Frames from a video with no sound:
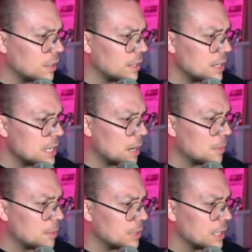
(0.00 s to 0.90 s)
Yeah,
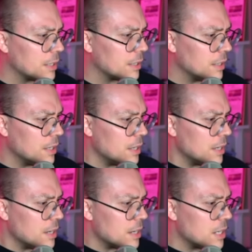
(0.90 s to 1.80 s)
I'm like,
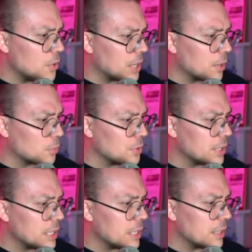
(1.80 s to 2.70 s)
you know, again,
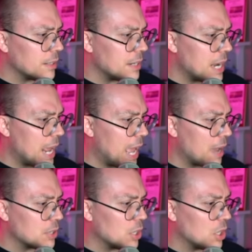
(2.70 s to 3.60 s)
really
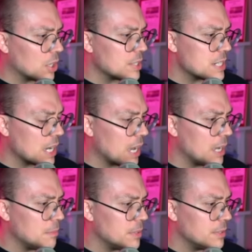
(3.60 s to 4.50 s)
having a hard
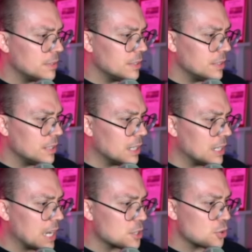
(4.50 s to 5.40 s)
time.
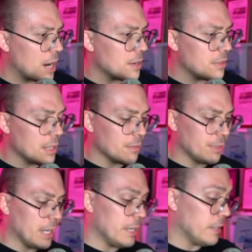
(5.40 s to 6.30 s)
Again, trying to think of
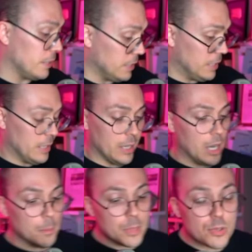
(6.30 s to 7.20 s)
like
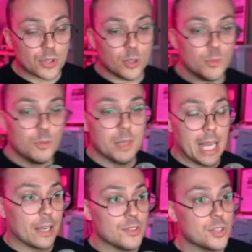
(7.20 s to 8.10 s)
a musical movement
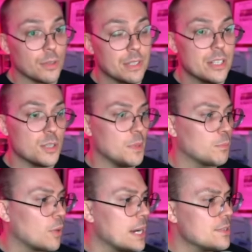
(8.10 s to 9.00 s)
that conservatism
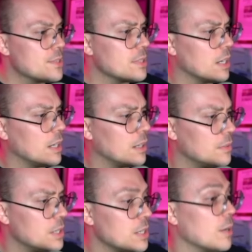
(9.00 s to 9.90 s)
embraced.
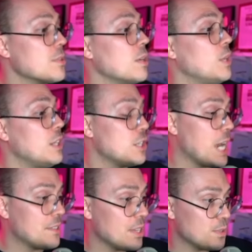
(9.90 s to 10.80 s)
You know, someone in the
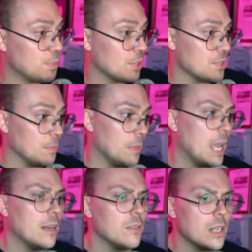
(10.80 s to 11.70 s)
chat says Burzum.
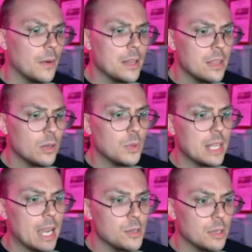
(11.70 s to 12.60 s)
And, you know, I think
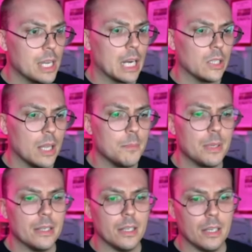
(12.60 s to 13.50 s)
with that, you can kind of lump in,